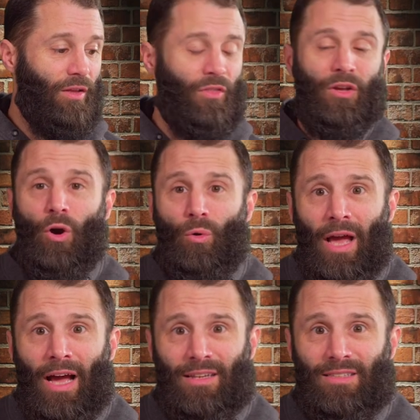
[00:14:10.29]
the
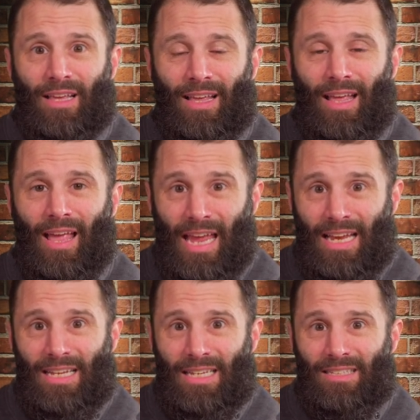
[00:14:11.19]
Godox
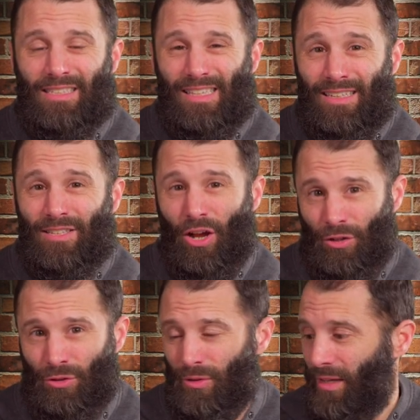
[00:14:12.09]
eighty-six
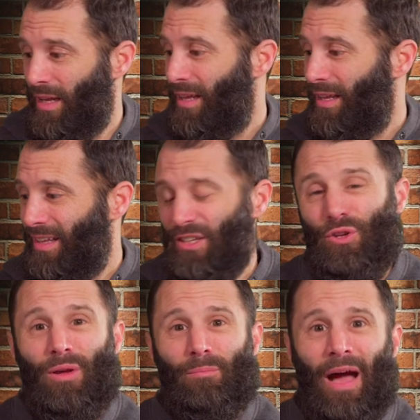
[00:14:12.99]
hundred.
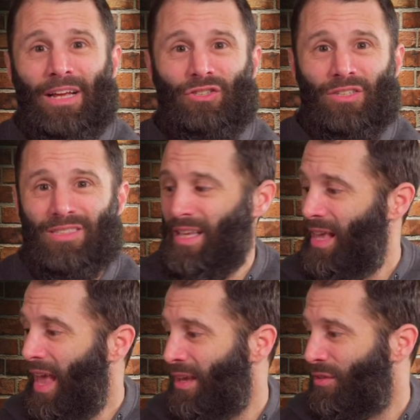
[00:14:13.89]
You can buy just the
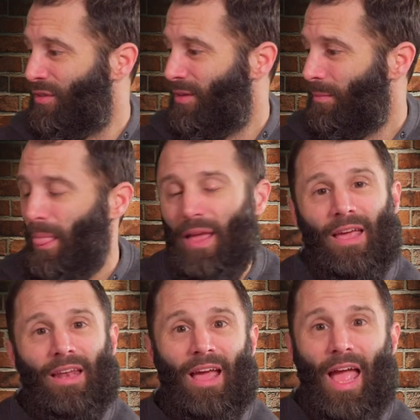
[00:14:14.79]
case,
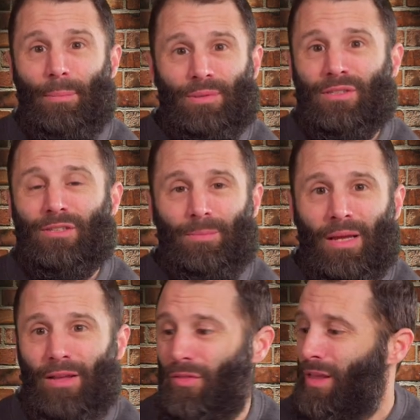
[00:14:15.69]
and it happens to
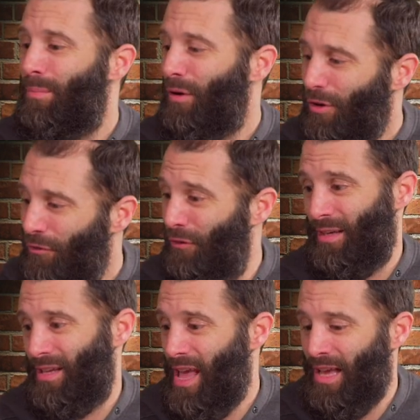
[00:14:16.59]
be the
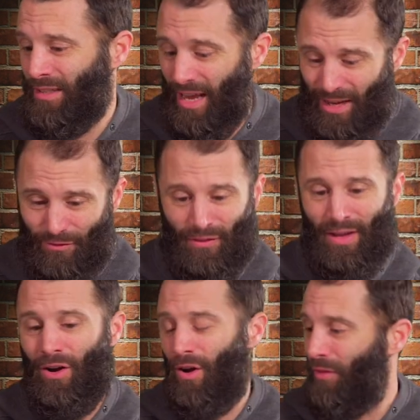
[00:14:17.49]
perfect case. I can
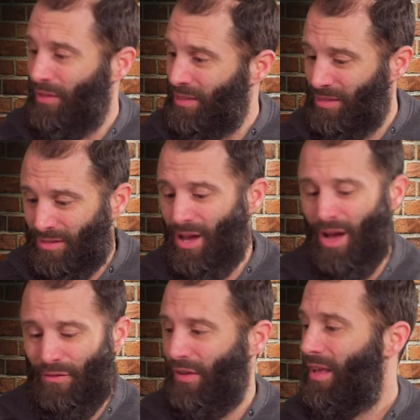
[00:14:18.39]
fit all this
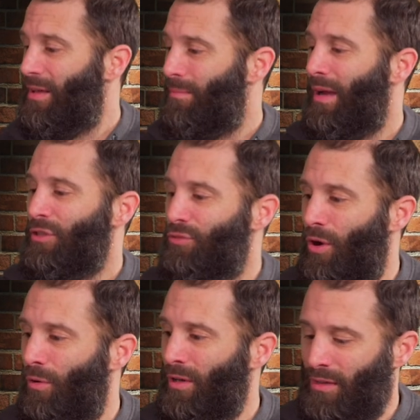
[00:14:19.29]
stuff, my
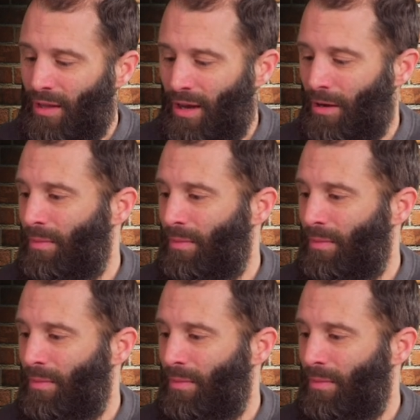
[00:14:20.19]
drone in there,